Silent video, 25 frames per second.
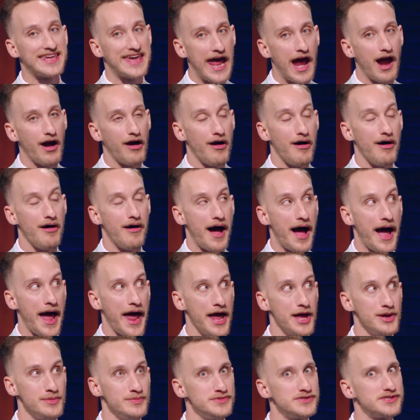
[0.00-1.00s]
Carol, I
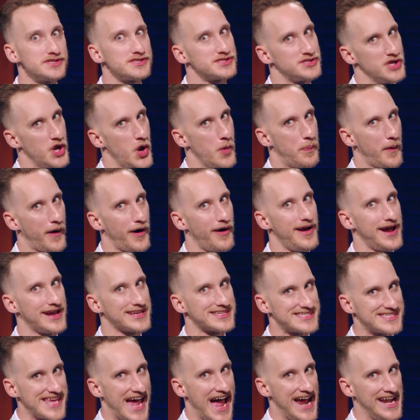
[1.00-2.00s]
am super
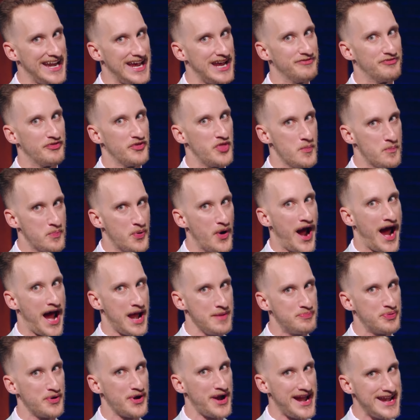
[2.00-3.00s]
excited for the
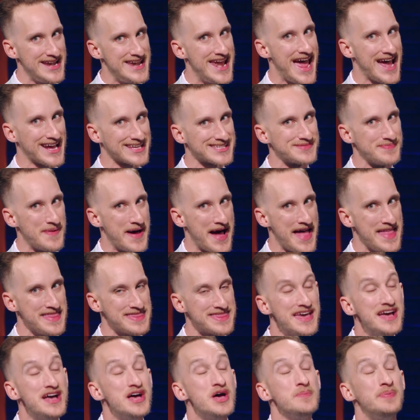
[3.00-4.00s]
Pride Parade next month
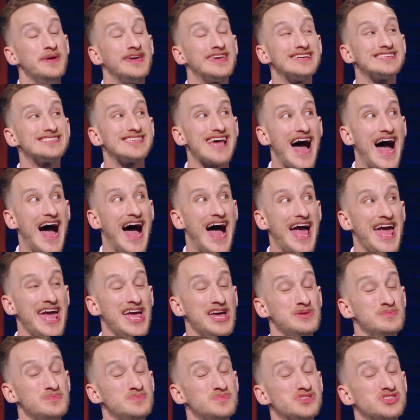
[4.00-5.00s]
because I
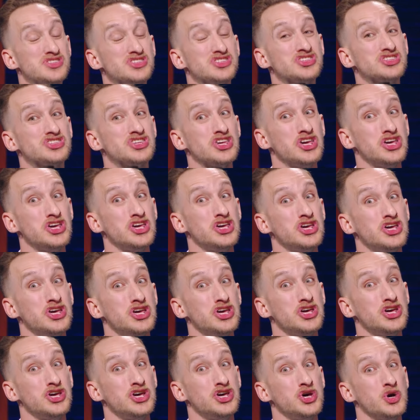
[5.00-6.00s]
am
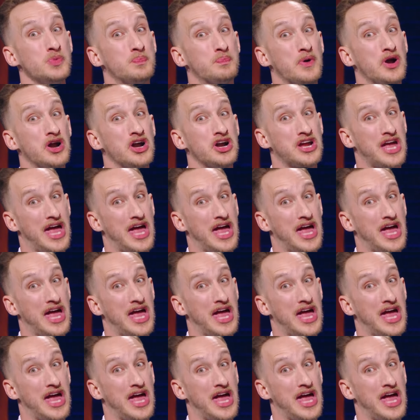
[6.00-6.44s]
super